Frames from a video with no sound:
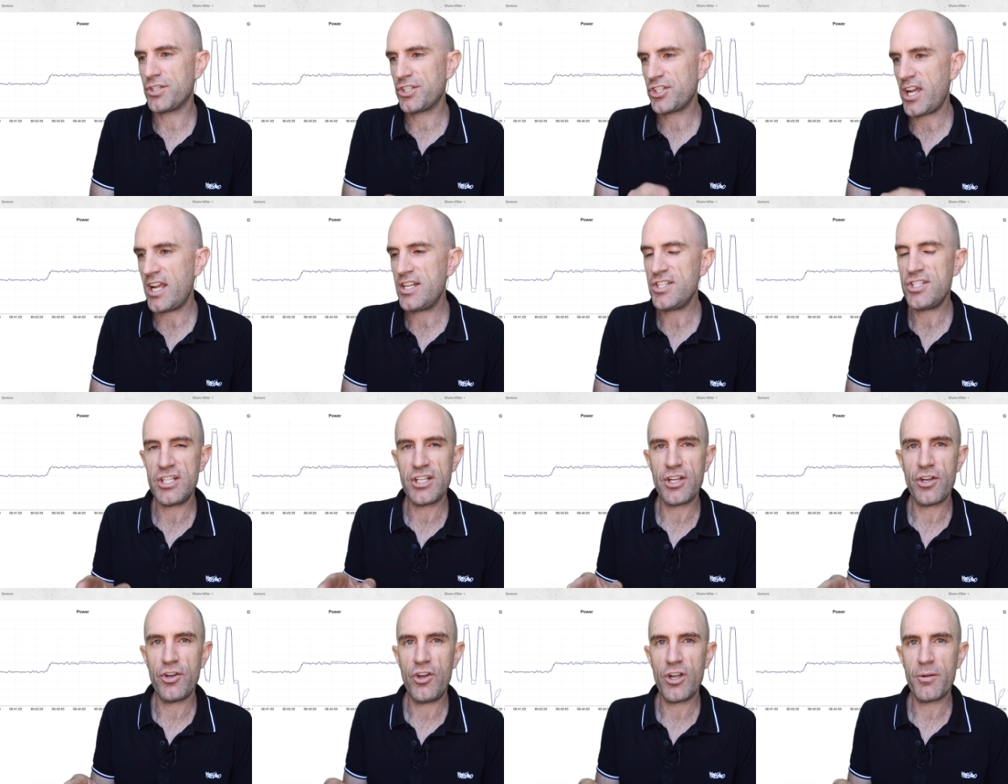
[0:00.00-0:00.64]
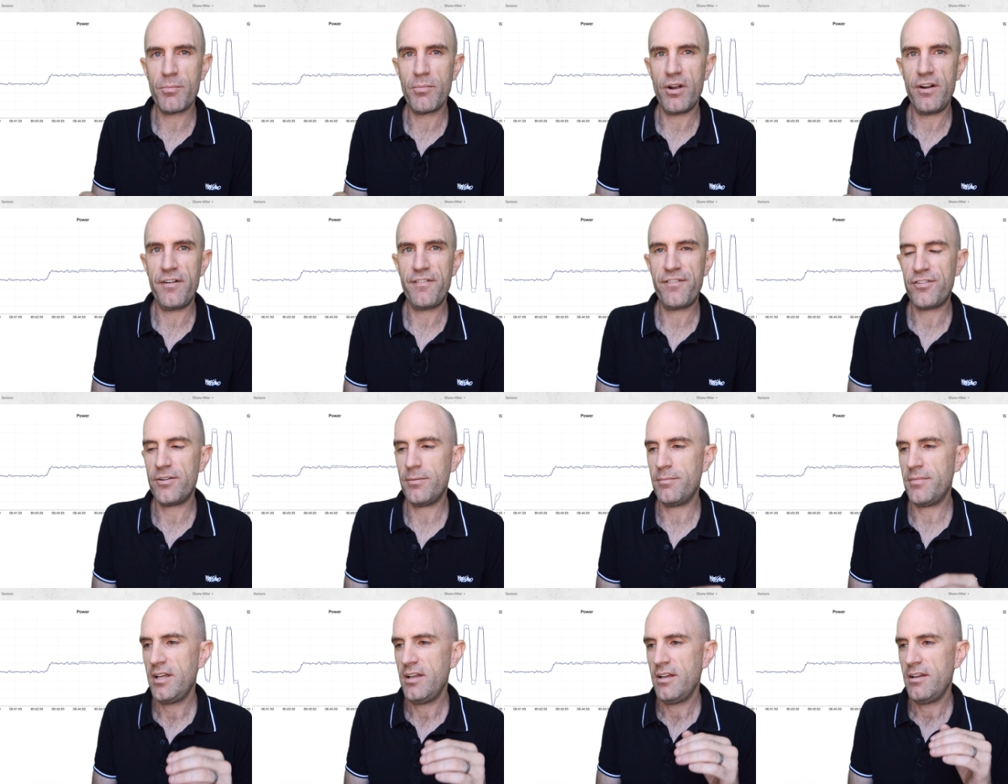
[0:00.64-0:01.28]
changing erg mode
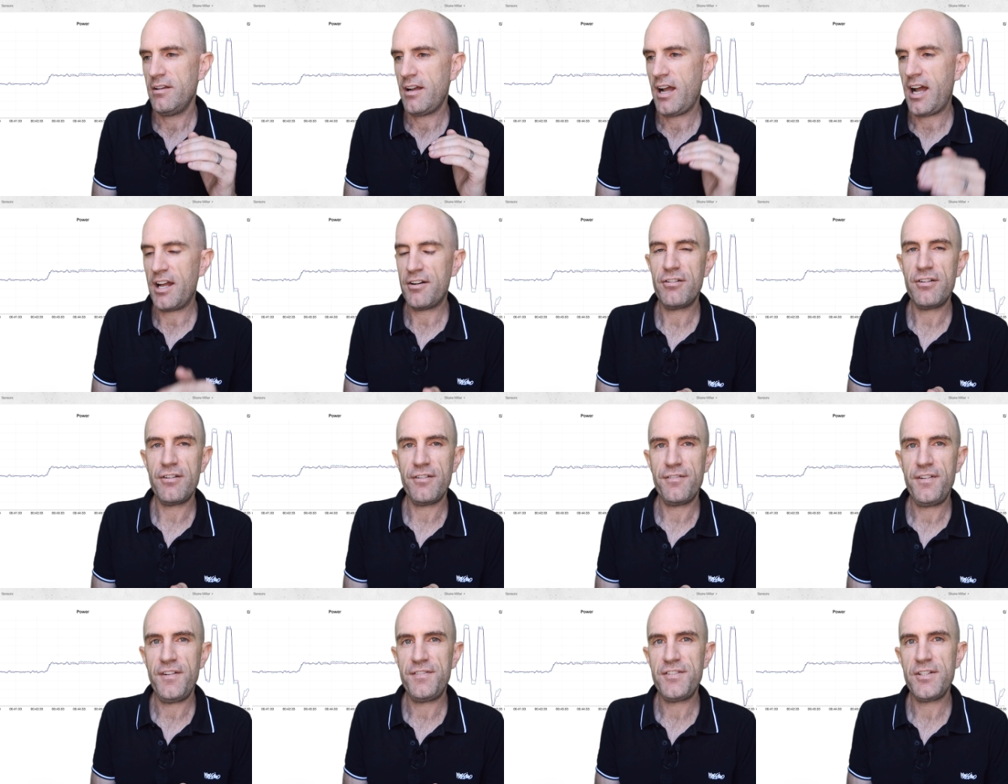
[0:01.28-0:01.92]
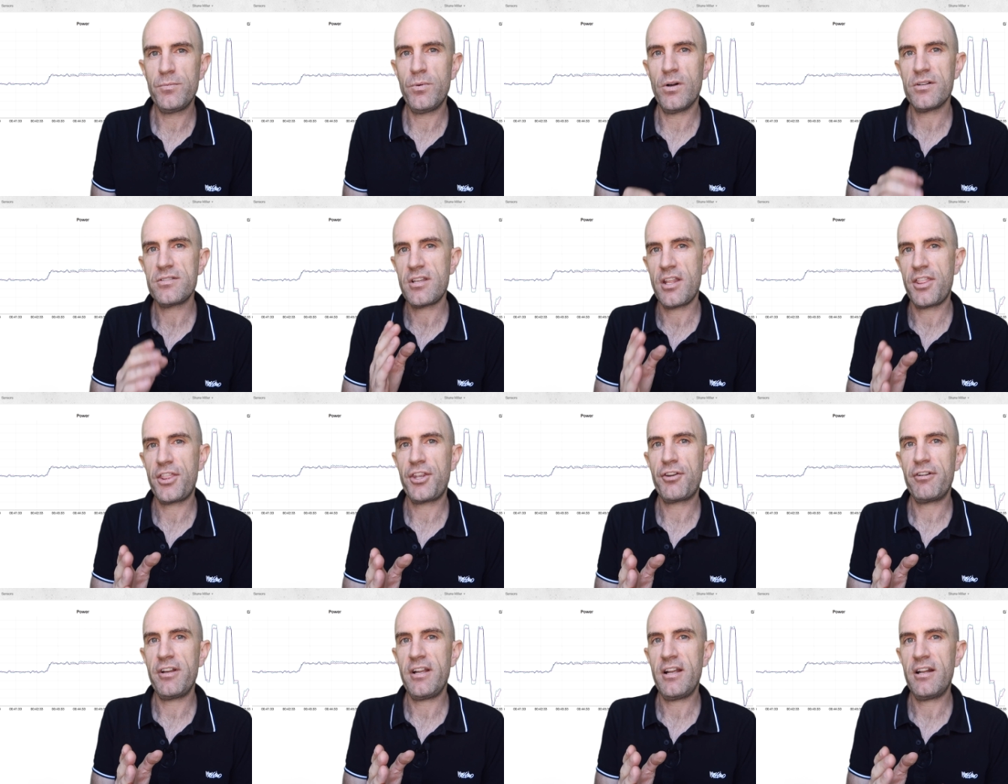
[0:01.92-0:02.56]
from 150 watts to
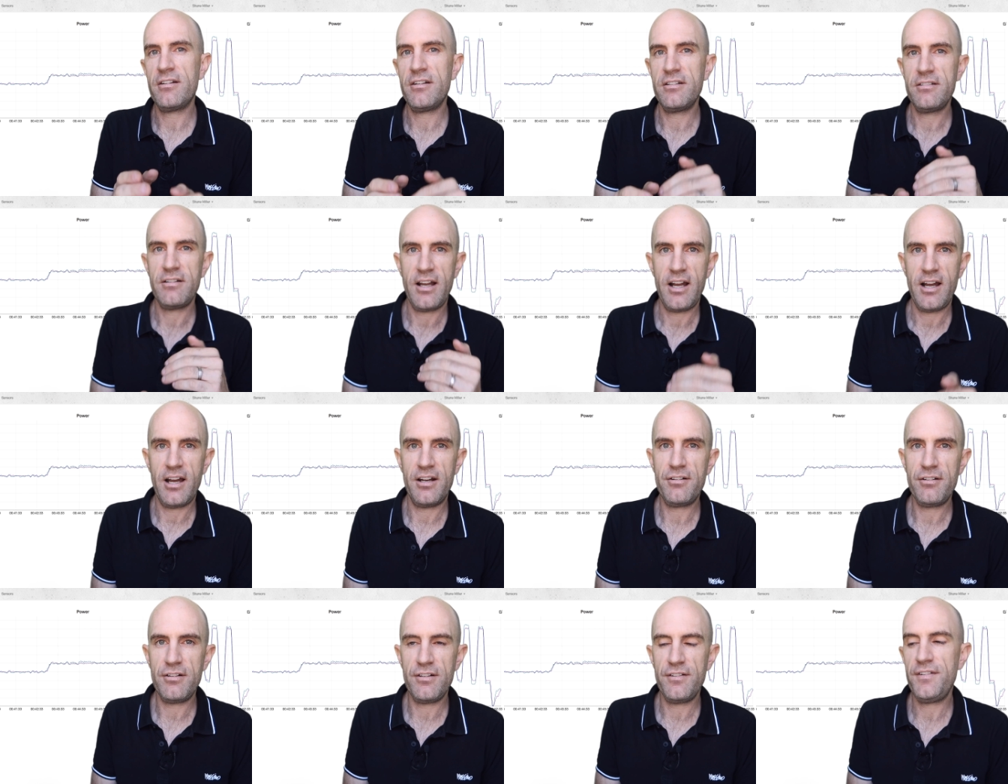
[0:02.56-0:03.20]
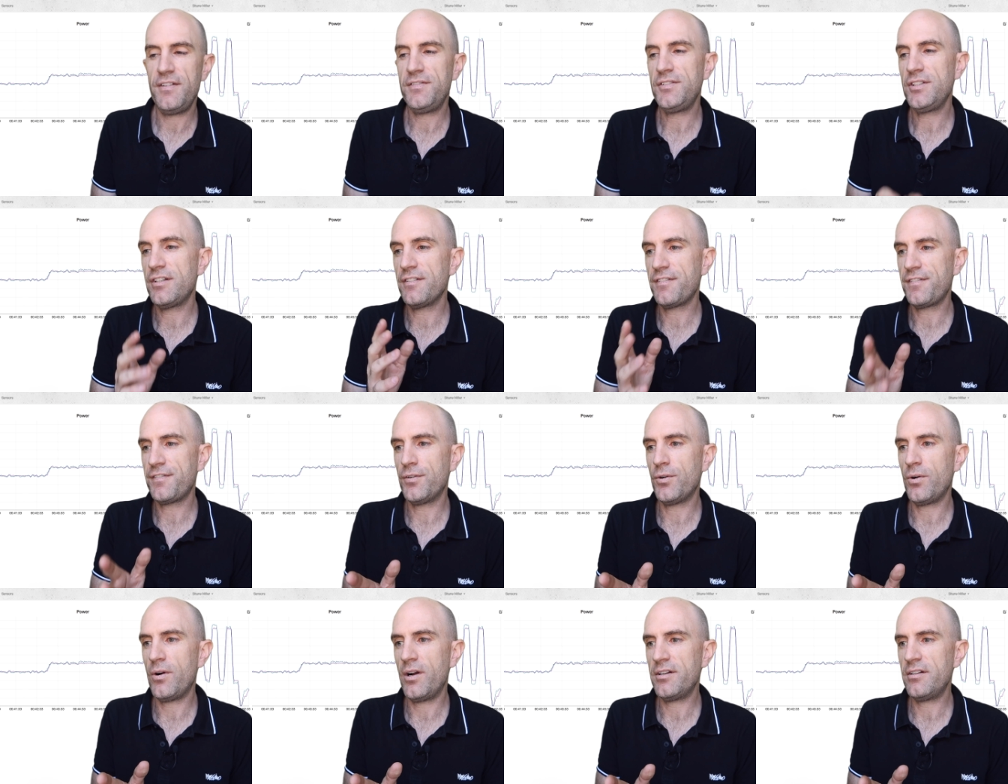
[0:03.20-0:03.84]
300, 150 to
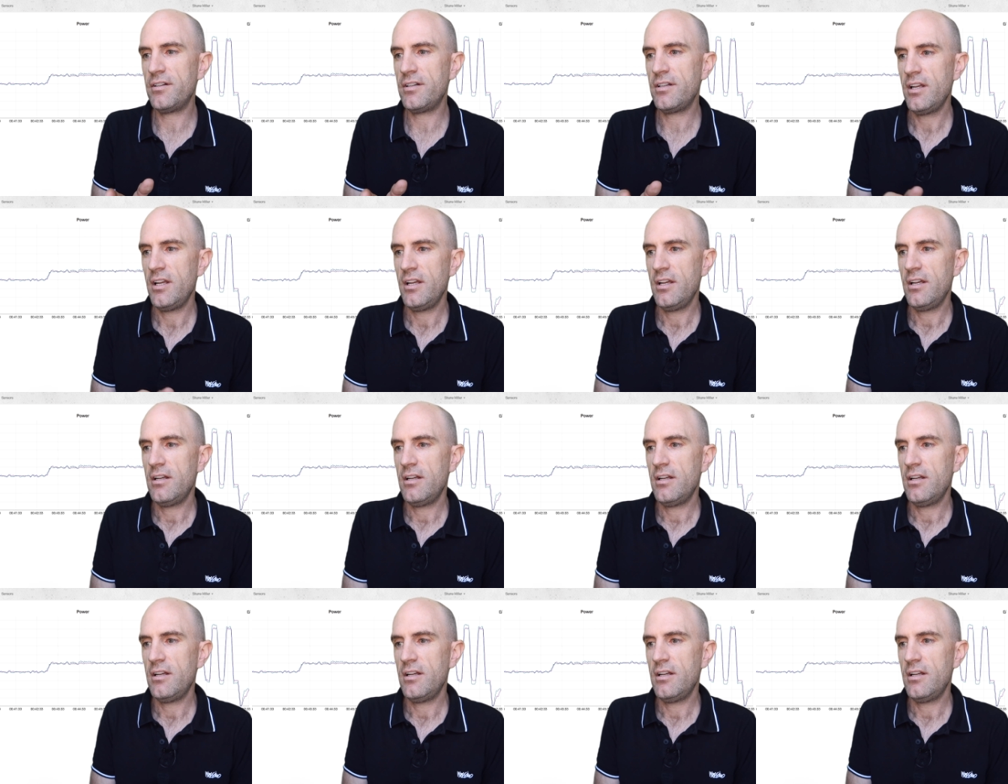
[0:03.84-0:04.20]
400,